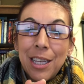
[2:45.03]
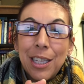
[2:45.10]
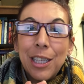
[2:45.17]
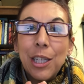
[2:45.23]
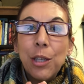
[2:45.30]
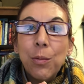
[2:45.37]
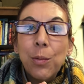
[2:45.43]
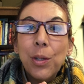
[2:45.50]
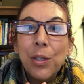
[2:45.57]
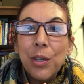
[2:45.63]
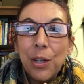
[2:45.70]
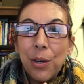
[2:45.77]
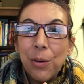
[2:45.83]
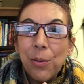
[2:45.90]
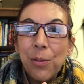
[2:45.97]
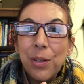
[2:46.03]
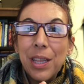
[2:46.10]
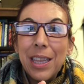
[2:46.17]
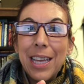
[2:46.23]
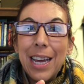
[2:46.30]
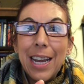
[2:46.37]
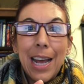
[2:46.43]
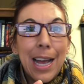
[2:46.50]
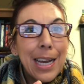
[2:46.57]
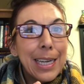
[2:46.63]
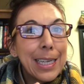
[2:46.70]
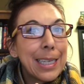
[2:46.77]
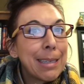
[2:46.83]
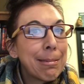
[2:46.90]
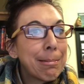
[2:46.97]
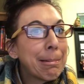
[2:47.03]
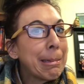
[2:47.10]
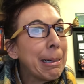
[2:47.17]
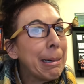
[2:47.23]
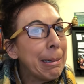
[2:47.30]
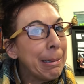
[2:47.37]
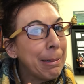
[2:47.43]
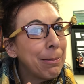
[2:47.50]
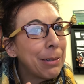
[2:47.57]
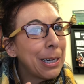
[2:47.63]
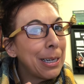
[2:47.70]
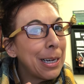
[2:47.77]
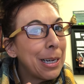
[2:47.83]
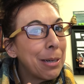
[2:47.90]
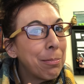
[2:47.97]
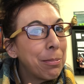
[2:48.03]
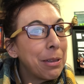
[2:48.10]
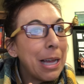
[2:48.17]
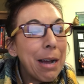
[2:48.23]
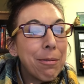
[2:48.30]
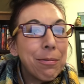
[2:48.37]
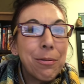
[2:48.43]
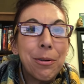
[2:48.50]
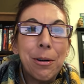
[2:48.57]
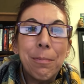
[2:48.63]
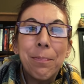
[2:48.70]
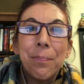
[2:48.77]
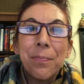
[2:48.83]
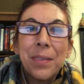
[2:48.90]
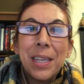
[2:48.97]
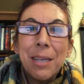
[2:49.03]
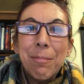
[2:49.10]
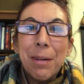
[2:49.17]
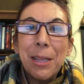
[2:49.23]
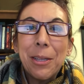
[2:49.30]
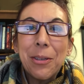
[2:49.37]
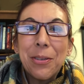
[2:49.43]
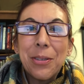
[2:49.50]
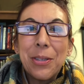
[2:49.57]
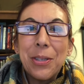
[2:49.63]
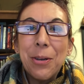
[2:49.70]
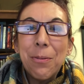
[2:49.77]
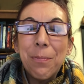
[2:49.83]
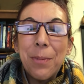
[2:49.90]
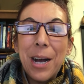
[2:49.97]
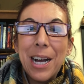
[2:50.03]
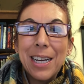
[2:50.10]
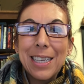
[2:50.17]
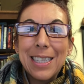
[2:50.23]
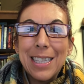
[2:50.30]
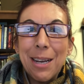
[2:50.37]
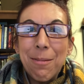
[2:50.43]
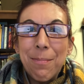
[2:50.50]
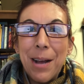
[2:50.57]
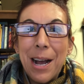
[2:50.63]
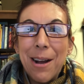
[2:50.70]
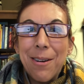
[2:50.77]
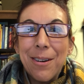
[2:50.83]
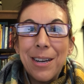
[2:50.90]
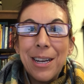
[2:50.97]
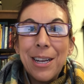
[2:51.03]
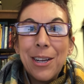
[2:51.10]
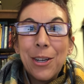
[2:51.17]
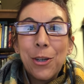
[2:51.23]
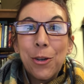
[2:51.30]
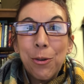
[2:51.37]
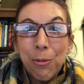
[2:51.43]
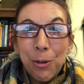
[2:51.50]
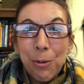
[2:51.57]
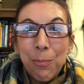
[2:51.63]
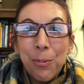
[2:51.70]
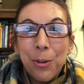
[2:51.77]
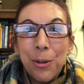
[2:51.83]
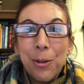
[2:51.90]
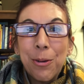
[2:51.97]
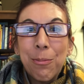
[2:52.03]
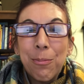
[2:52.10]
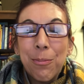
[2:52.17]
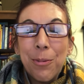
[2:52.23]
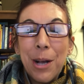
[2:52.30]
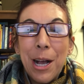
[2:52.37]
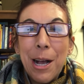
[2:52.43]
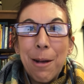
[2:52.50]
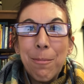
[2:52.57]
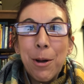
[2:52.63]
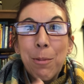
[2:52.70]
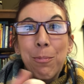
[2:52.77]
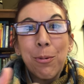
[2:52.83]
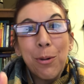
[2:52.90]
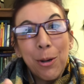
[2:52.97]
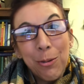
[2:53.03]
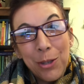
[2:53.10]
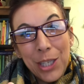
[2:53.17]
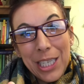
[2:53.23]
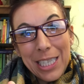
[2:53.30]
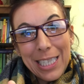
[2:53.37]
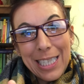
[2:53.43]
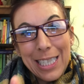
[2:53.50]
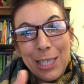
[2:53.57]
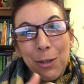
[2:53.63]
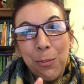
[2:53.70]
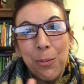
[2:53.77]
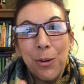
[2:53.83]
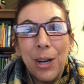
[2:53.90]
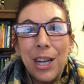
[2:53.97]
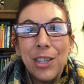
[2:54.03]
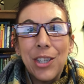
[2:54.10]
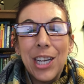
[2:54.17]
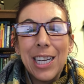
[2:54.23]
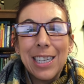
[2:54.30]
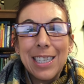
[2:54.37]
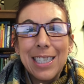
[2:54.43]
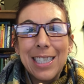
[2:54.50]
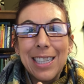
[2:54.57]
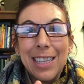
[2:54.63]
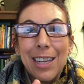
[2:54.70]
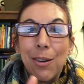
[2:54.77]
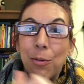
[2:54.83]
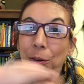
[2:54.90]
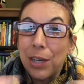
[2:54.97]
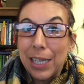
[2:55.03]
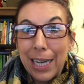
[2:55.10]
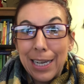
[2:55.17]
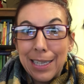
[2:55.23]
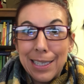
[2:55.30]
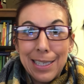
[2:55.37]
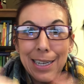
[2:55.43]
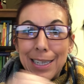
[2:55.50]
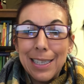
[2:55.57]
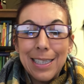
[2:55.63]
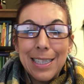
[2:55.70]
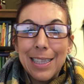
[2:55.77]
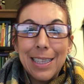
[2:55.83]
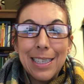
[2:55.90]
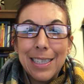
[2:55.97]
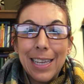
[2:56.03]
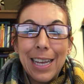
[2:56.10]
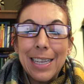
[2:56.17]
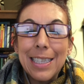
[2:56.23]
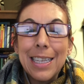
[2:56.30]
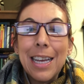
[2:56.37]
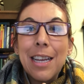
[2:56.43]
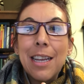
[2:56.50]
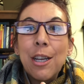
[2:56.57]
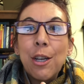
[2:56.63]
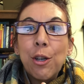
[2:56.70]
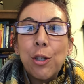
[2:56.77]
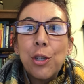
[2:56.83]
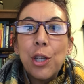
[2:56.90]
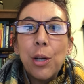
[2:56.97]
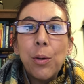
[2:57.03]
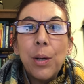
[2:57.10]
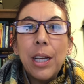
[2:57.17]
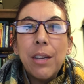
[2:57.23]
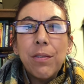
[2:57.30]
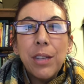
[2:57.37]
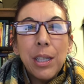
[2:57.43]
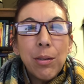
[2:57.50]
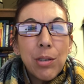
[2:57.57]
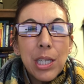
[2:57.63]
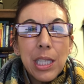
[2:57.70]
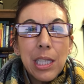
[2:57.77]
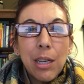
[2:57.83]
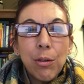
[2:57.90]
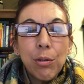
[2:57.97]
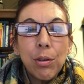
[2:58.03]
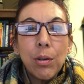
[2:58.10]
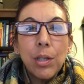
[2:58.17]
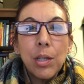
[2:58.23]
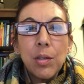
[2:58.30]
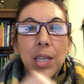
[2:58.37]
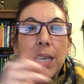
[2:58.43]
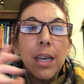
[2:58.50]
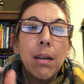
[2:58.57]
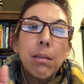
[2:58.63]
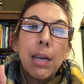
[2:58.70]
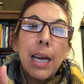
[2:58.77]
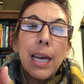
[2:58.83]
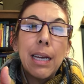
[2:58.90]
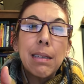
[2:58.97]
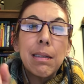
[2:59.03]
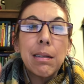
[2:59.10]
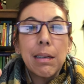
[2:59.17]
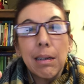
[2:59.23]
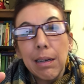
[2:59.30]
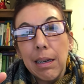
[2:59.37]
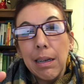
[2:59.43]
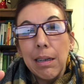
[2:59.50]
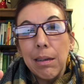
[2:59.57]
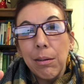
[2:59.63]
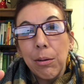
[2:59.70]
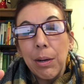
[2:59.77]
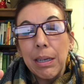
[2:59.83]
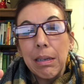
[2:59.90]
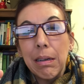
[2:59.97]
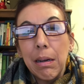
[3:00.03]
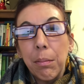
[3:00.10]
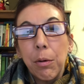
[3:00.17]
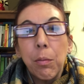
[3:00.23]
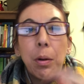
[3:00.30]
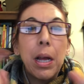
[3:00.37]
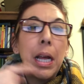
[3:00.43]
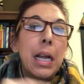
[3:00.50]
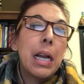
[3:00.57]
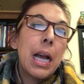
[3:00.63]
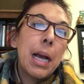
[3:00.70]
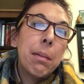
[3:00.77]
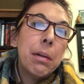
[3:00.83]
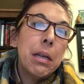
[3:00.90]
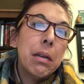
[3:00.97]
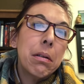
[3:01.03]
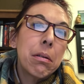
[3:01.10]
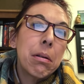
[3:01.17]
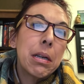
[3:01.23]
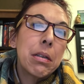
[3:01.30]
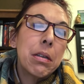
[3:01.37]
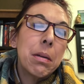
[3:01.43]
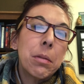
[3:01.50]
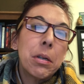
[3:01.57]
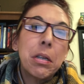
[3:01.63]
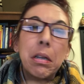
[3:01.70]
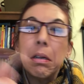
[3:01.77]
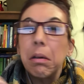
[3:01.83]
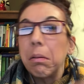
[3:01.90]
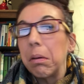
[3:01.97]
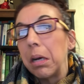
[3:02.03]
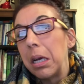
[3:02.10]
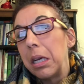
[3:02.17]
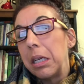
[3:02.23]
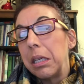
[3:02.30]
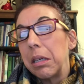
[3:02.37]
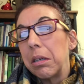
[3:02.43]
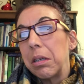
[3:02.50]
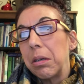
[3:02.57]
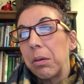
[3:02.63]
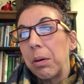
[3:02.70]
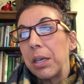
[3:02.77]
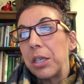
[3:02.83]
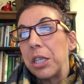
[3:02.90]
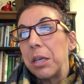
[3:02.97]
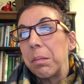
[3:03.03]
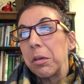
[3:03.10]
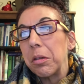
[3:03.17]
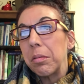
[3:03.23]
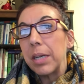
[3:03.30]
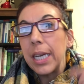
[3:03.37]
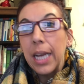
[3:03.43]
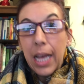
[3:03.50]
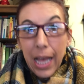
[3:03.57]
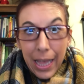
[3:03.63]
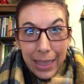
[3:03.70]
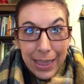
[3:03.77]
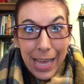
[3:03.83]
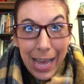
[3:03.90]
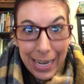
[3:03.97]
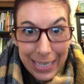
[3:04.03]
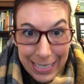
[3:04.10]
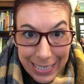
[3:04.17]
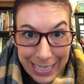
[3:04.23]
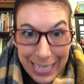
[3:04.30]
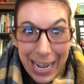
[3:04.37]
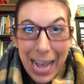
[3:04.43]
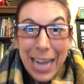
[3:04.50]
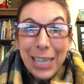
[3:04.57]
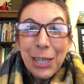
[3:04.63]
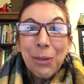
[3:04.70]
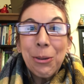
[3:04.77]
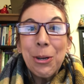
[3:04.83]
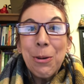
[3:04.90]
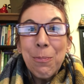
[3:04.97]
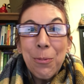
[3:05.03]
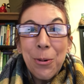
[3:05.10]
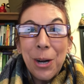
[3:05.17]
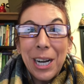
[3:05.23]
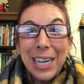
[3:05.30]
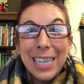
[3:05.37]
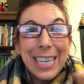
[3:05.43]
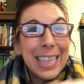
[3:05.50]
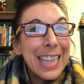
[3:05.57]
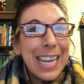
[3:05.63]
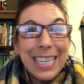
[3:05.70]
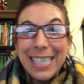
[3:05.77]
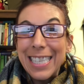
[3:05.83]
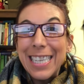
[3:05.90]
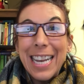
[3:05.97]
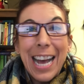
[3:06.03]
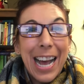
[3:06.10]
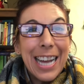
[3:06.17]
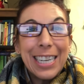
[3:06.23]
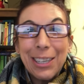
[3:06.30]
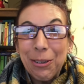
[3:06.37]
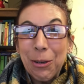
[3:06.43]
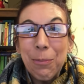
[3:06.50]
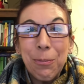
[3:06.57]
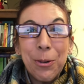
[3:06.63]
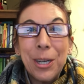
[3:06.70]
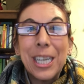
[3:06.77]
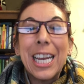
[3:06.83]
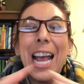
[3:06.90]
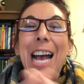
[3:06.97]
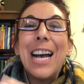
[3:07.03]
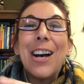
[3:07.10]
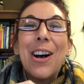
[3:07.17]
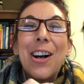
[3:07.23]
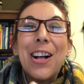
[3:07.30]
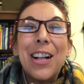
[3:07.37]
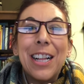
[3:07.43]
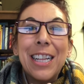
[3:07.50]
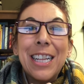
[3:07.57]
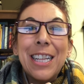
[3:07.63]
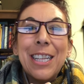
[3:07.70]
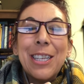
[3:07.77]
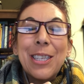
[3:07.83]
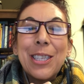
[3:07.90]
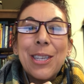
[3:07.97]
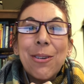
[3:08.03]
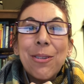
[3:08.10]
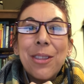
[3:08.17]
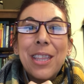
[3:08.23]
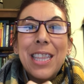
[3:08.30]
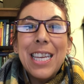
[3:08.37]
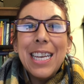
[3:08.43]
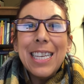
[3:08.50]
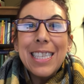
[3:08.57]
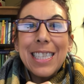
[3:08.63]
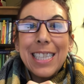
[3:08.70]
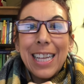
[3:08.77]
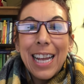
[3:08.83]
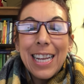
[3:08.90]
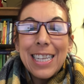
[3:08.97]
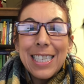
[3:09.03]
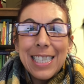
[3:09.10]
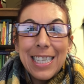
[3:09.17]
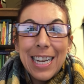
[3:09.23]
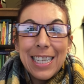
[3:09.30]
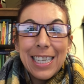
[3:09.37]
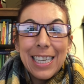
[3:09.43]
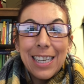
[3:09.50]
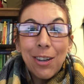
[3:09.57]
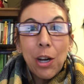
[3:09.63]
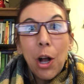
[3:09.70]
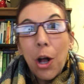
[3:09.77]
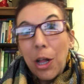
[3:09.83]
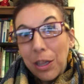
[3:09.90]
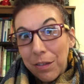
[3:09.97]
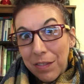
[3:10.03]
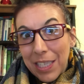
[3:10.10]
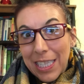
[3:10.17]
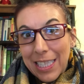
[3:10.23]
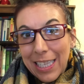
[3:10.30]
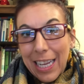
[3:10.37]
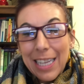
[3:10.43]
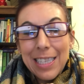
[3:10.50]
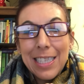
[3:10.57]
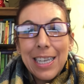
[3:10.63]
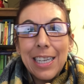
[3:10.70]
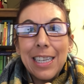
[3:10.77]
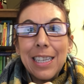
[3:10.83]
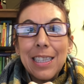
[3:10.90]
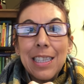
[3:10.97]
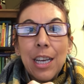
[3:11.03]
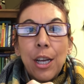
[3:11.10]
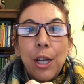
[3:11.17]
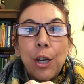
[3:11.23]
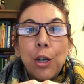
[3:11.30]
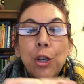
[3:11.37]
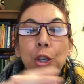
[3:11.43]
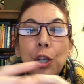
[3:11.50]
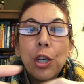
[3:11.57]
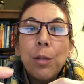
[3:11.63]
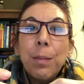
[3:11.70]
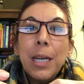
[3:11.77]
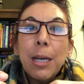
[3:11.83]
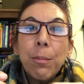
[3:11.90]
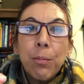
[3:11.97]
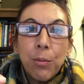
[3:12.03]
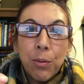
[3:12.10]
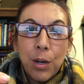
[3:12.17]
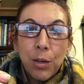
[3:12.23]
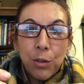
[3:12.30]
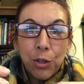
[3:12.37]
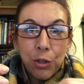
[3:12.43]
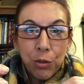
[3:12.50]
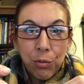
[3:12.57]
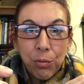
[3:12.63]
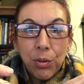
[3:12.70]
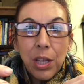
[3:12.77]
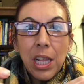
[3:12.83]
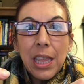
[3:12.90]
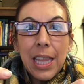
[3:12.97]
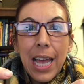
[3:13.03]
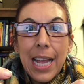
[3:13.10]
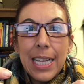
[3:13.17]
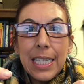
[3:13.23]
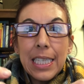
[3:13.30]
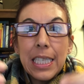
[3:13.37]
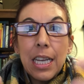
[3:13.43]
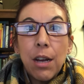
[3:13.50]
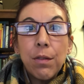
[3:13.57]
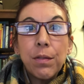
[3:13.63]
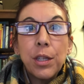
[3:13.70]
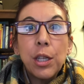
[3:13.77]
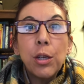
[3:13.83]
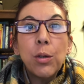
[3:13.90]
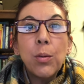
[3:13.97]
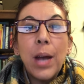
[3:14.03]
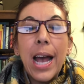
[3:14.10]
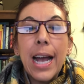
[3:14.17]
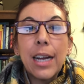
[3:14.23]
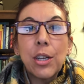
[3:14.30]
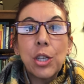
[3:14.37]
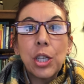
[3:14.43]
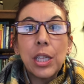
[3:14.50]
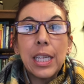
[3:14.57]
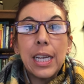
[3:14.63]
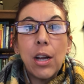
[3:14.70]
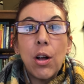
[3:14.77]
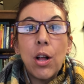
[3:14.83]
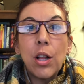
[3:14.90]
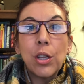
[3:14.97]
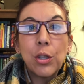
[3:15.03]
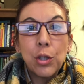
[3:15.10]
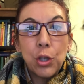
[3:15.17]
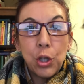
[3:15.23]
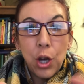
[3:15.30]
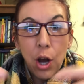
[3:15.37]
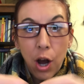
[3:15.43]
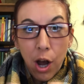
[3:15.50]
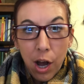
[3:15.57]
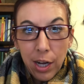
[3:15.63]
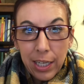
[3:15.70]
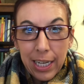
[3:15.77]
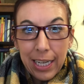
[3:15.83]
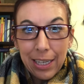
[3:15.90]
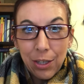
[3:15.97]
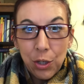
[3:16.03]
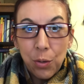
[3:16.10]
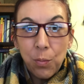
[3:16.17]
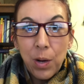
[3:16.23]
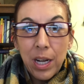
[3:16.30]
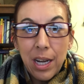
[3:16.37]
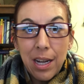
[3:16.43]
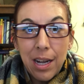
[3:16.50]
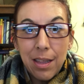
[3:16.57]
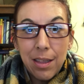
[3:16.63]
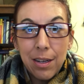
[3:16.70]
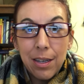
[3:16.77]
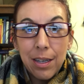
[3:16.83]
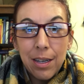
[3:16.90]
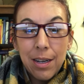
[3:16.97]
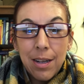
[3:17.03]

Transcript: you will know that I kind of get on a platform, my little soapbox about group approaches to projects or case studies in this case. So if you just go through and you say, okay, so you're going to do question number 1, I'm going to do question 2, you'll do question number 3. That is not group work. That's not group work at all. So this case study, or all of these case studies, should be approached through the lens of you actually all talking to one another